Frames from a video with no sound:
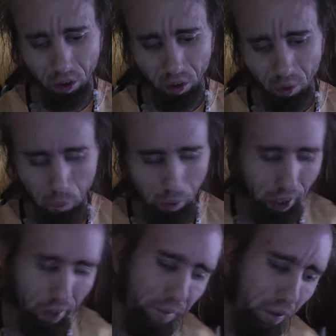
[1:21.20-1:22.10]
But
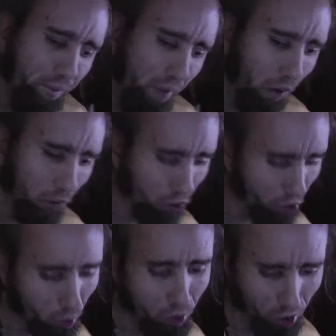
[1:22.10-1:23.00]
if you fail to
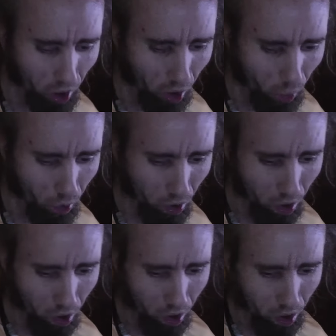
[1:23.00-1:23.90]
do so,
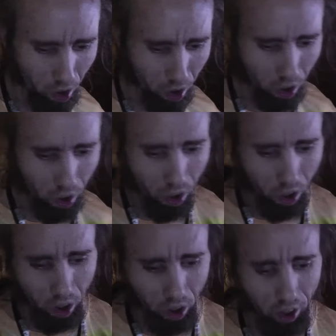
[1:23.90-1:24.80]

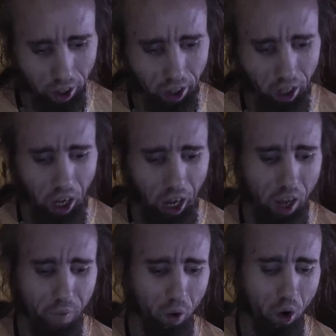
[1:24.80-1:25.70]
then I
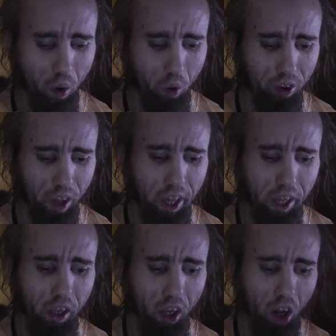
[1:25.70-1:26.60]
will
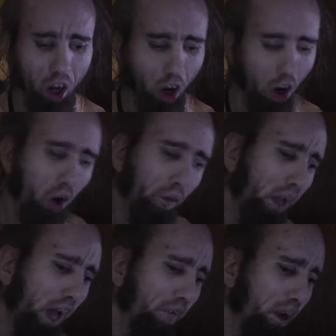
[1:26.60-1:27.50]
take all the
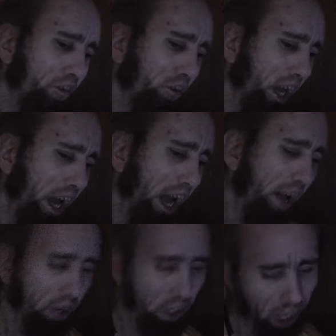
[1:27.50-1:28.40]
evidence that I
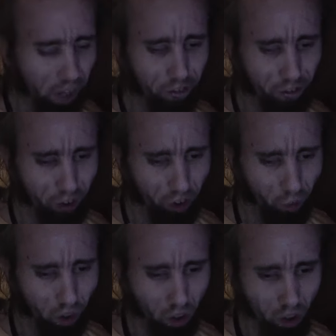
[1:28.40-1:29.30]
have against
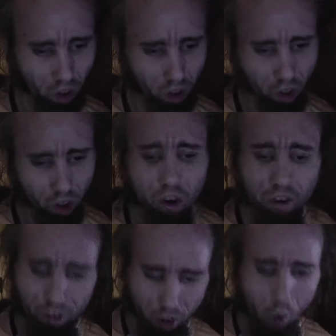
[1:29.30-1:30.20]
you,
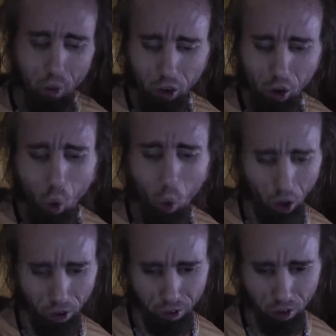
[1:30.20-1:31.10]
show the
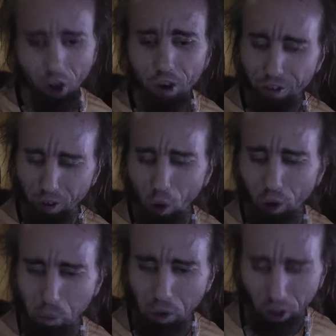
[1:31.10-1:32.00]
courts, show
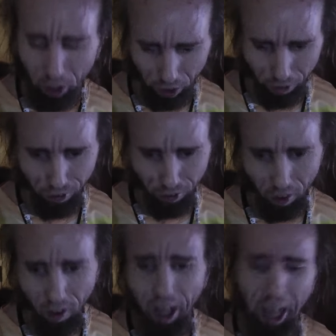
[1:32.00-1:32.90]
the police,
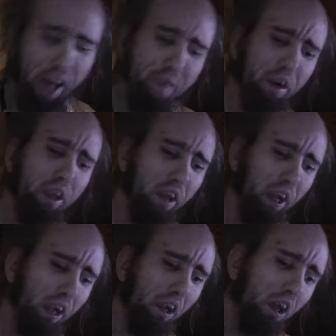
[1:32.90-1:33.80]

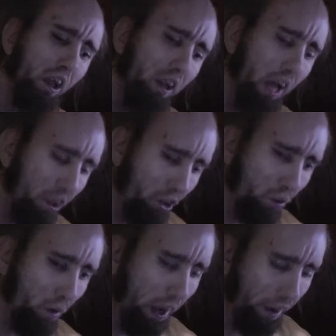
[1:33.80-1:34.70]
everything that
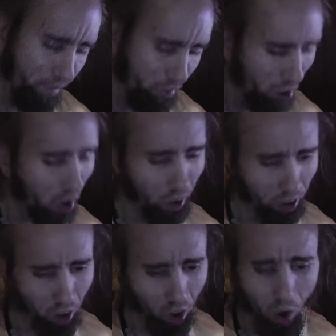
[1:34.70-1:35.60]
you have
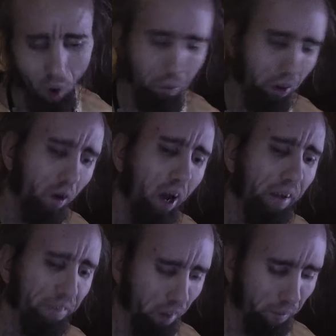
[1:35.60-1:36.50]
done over the
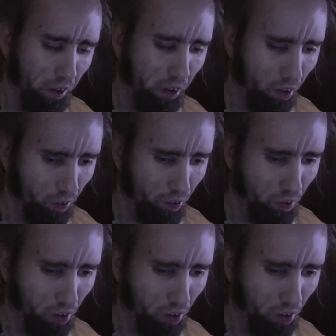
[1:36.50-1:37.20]
last seven years.